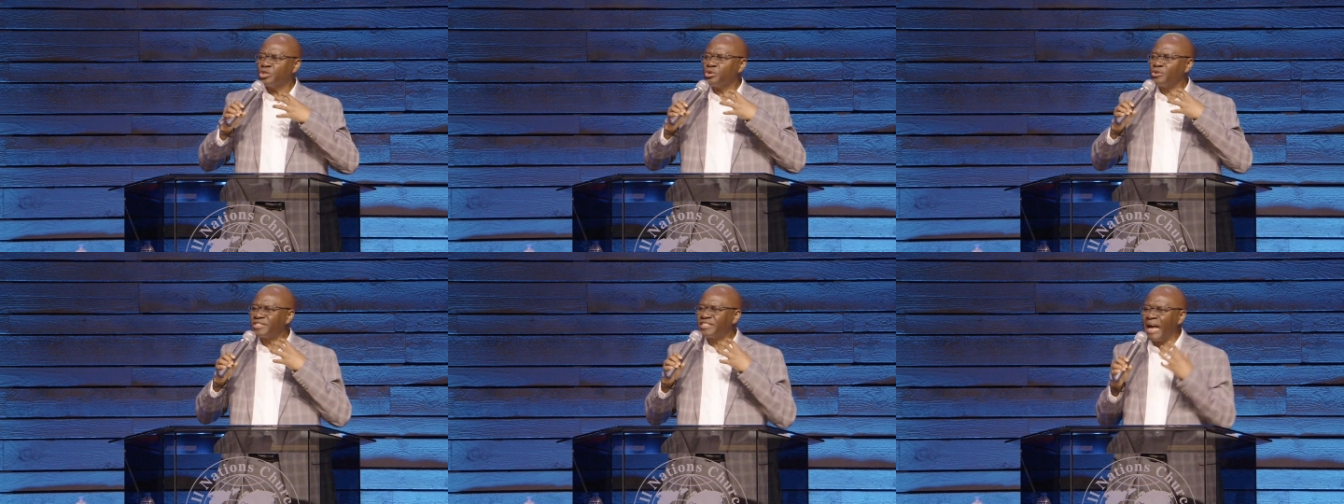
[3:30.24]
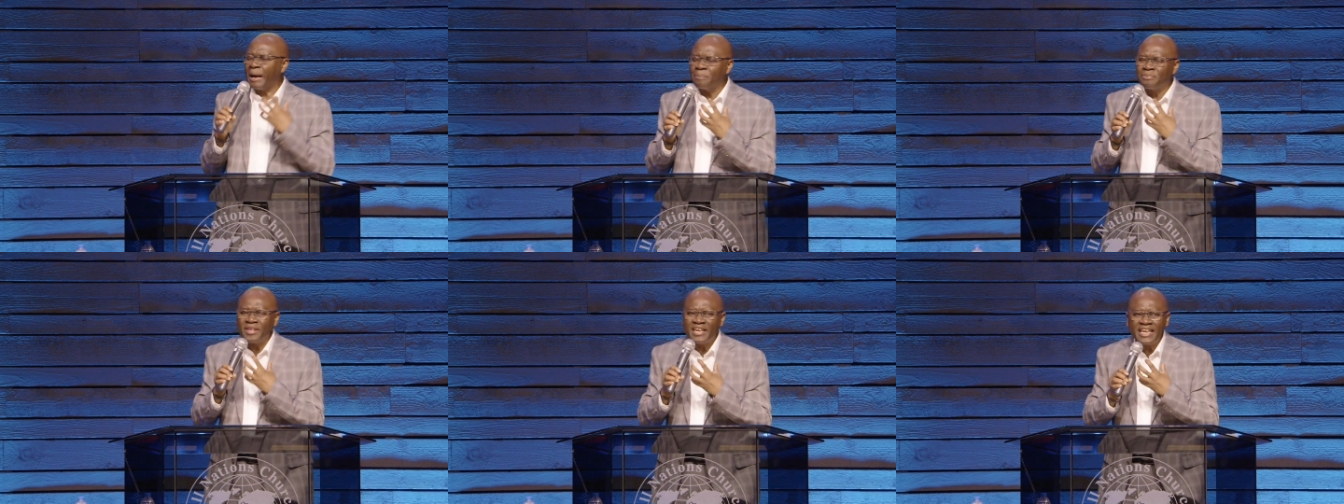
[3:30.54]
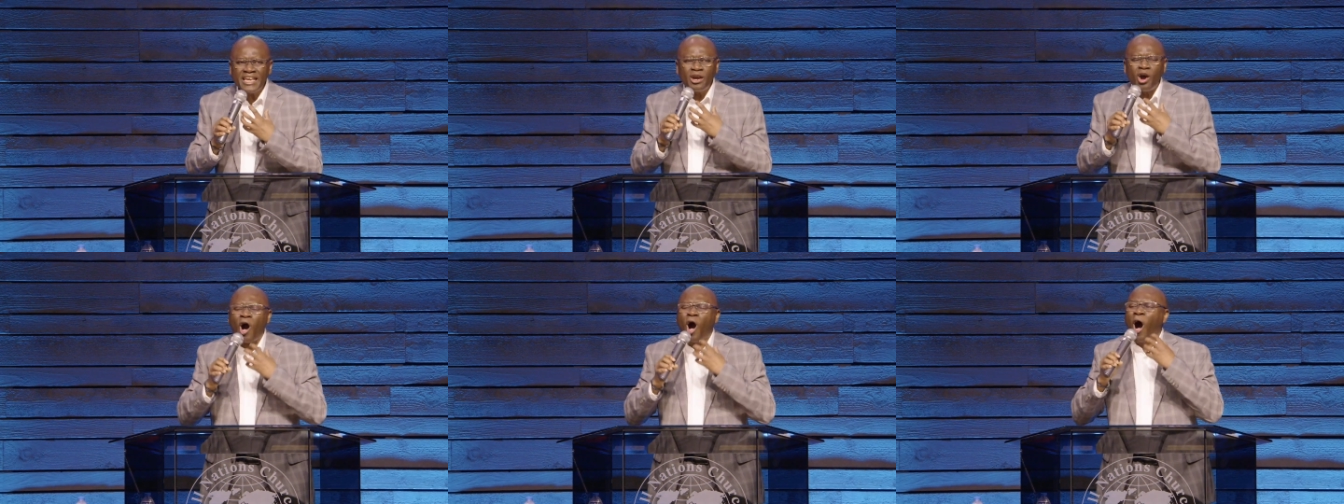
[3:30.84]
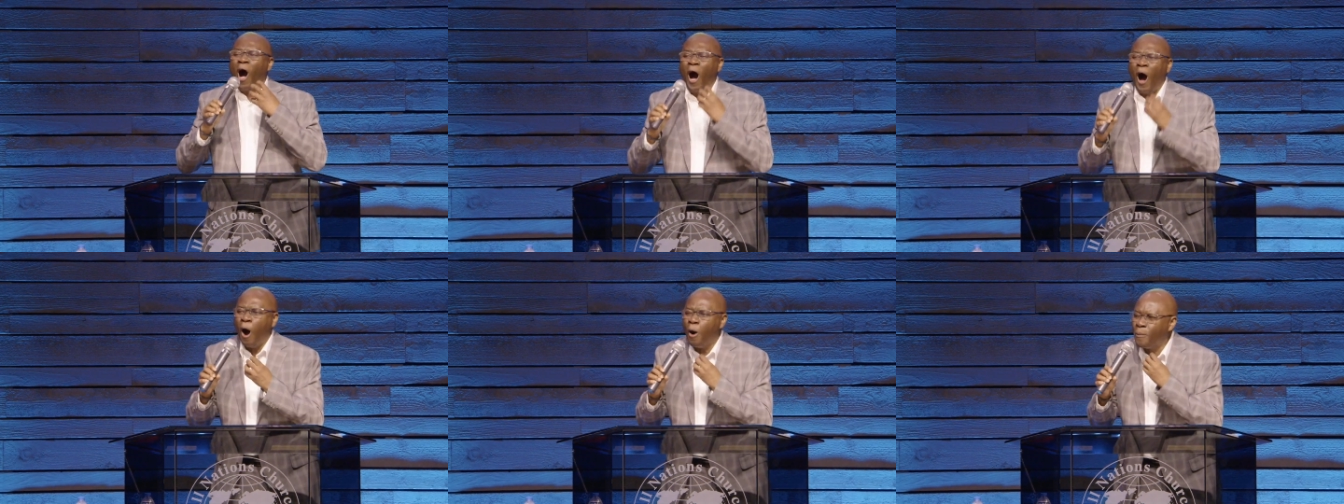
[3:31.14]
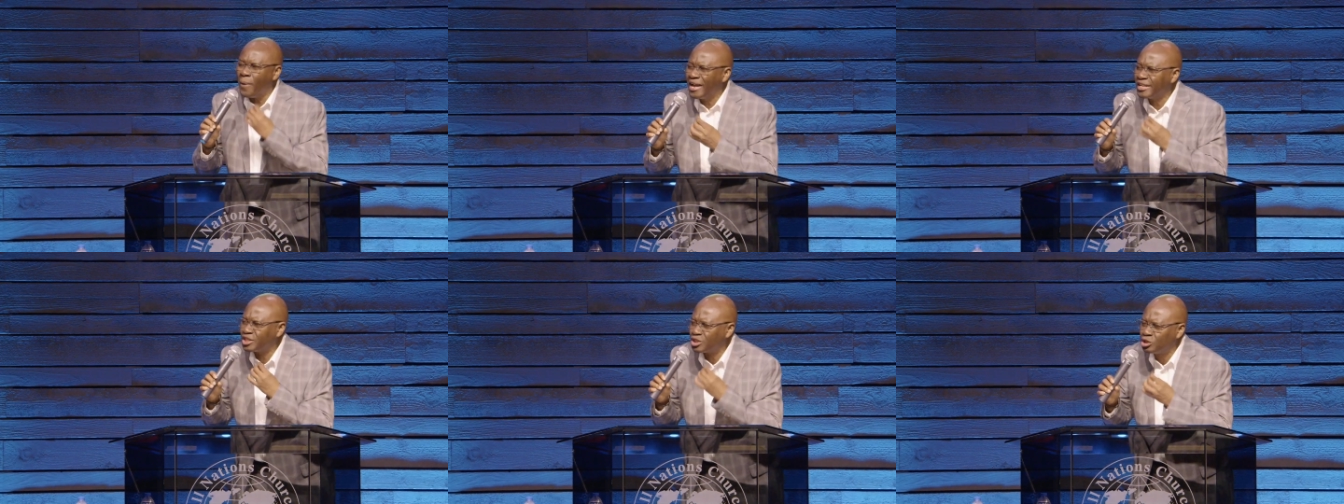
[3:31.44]
to do something, he
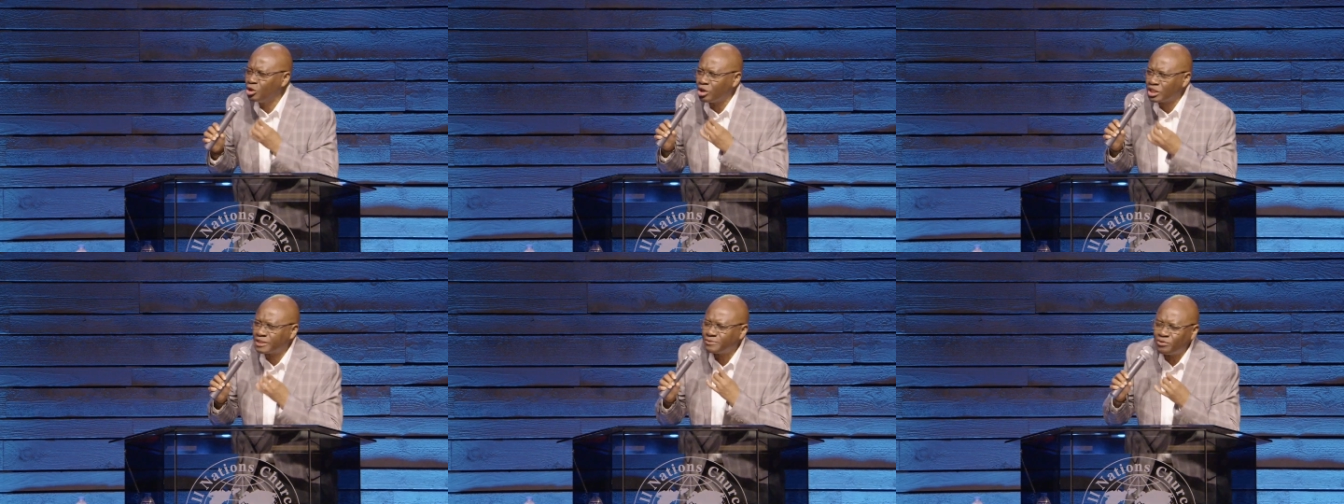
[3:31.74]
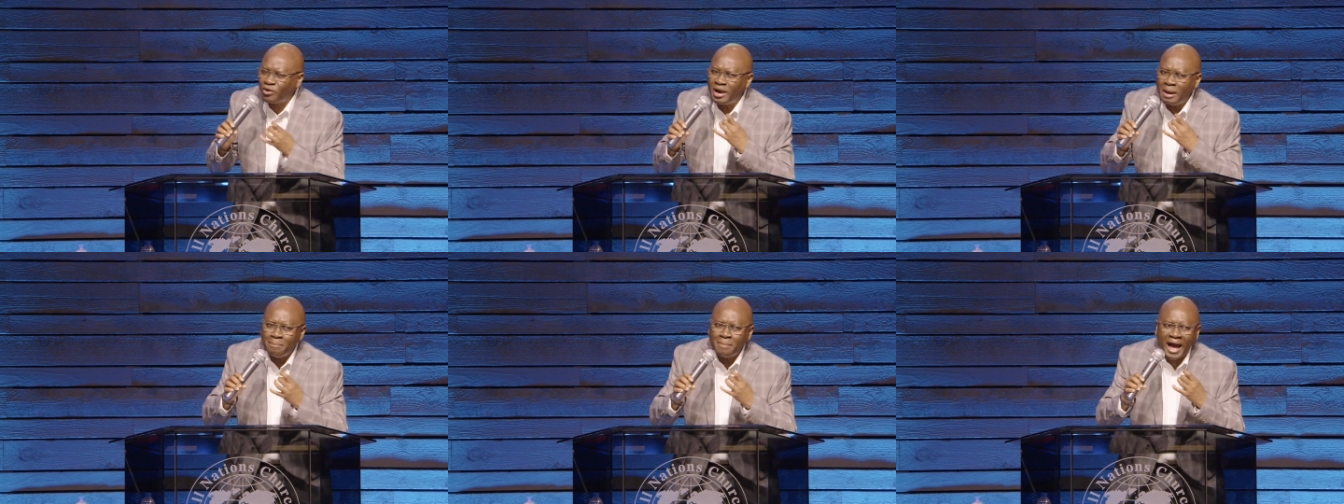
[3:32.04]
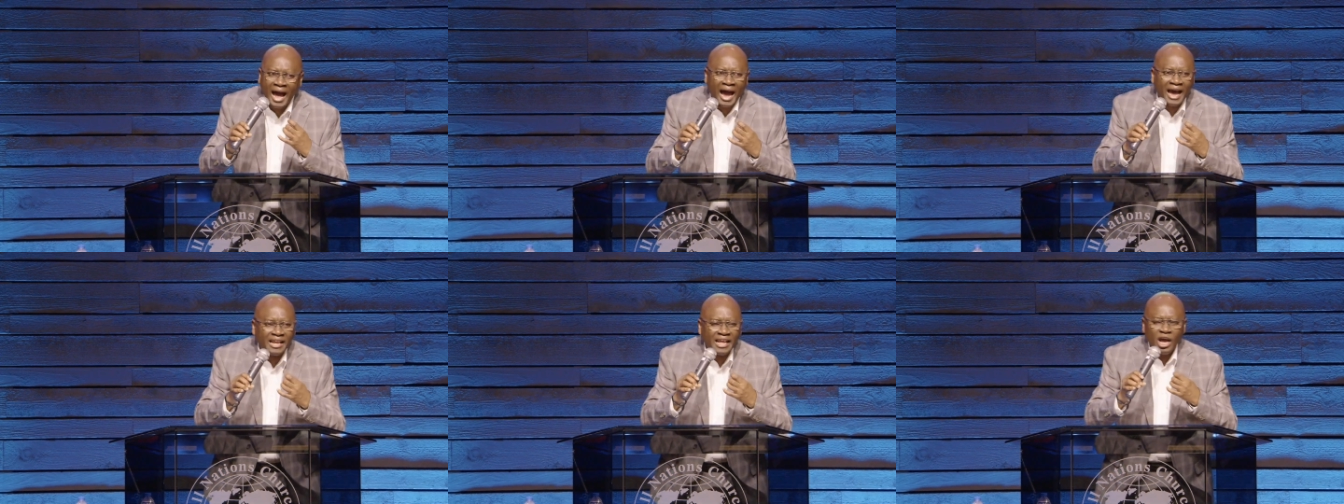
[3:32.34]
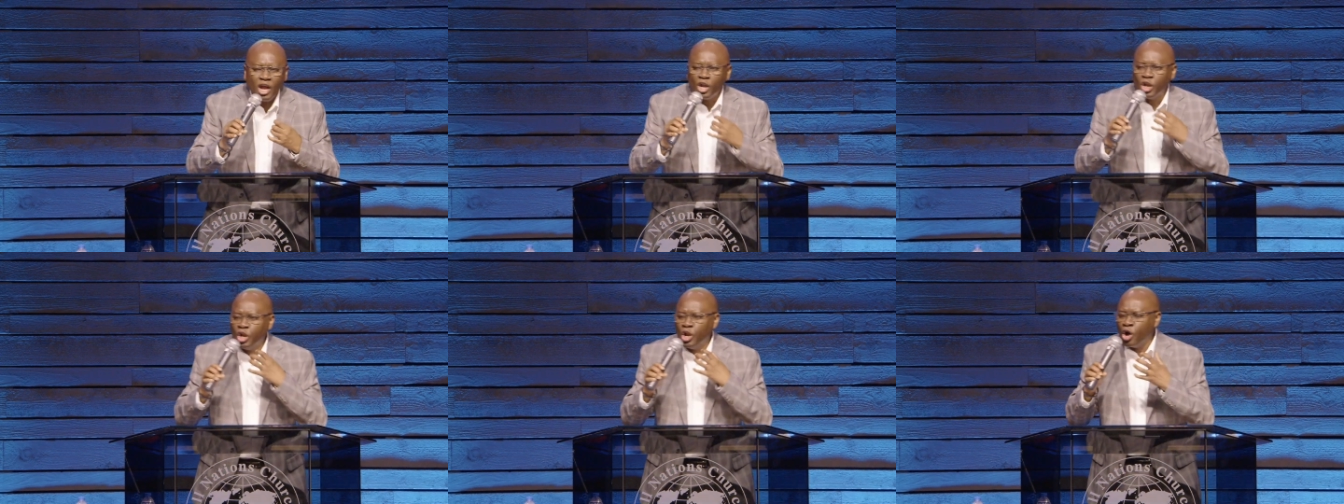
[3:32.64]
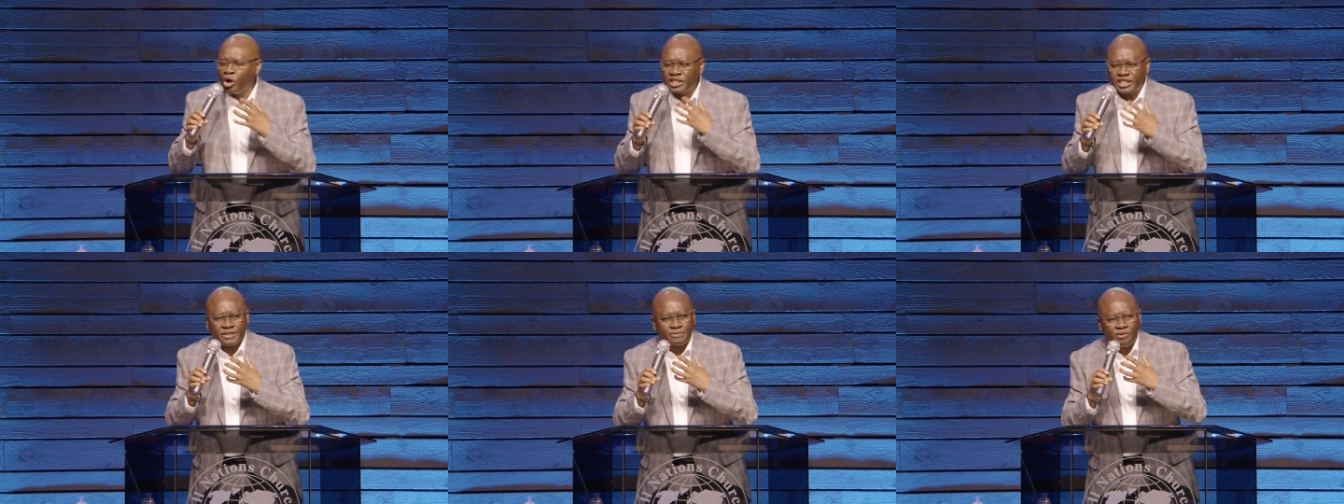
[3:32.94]
always looks for a man,
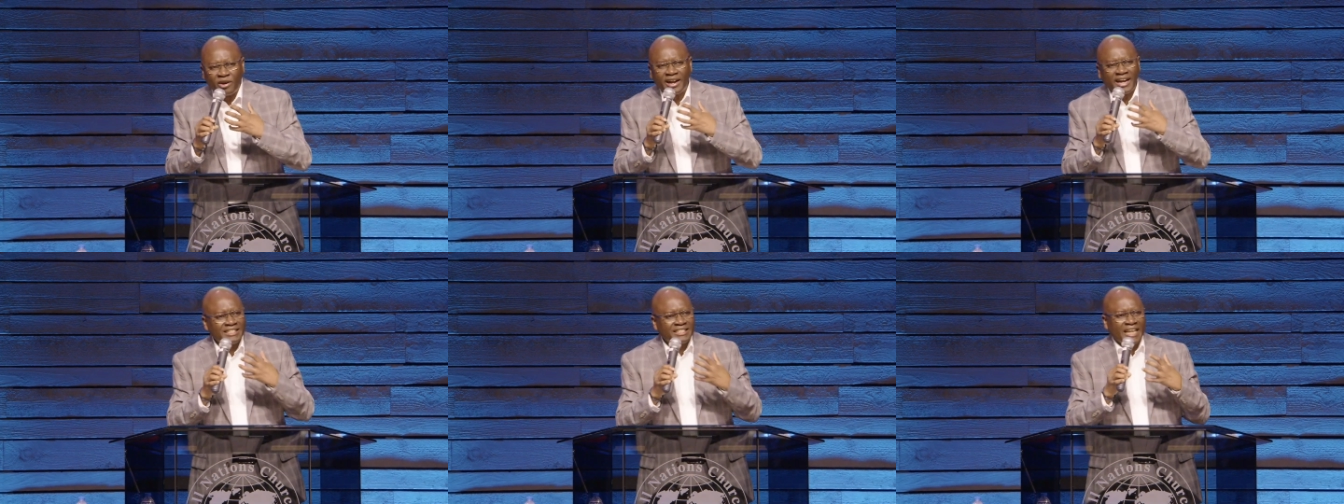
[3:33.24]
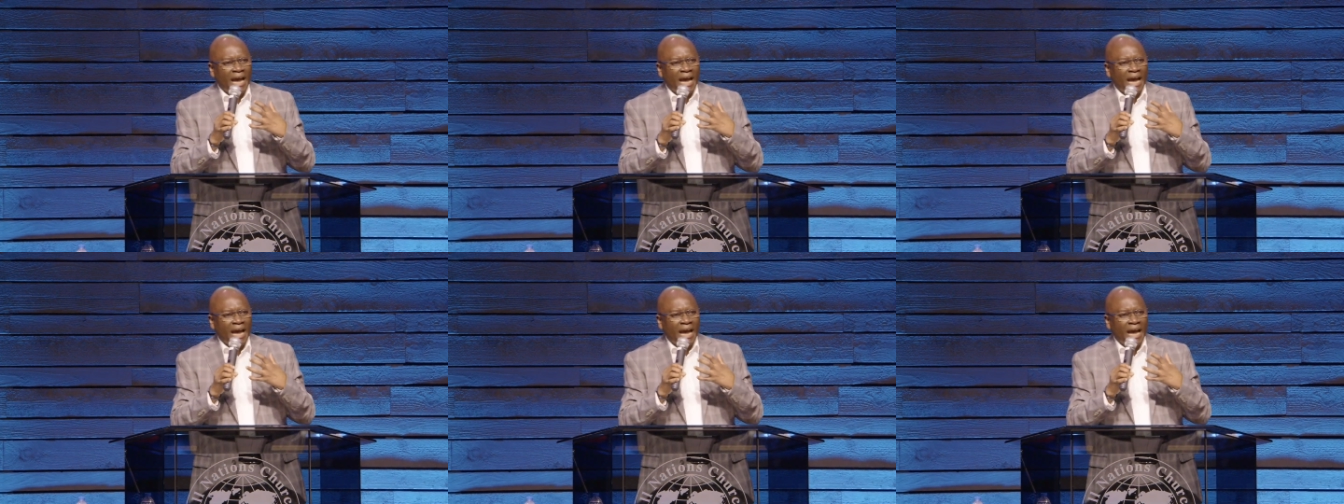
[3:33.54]
looks for a